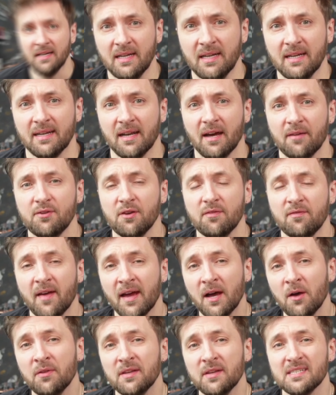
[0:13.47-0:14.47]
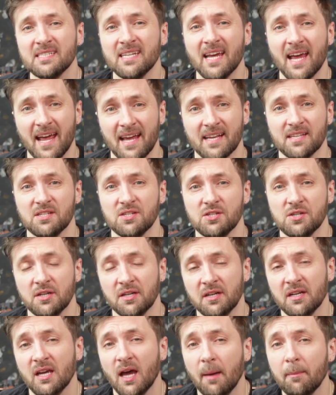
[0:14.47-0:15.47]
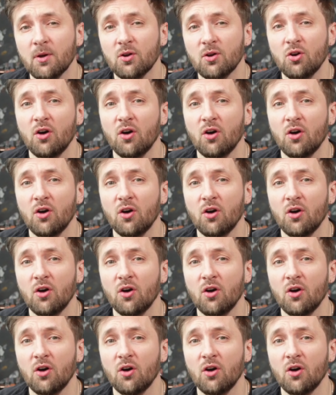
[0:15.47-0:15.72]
if you fail this test, you're going to come across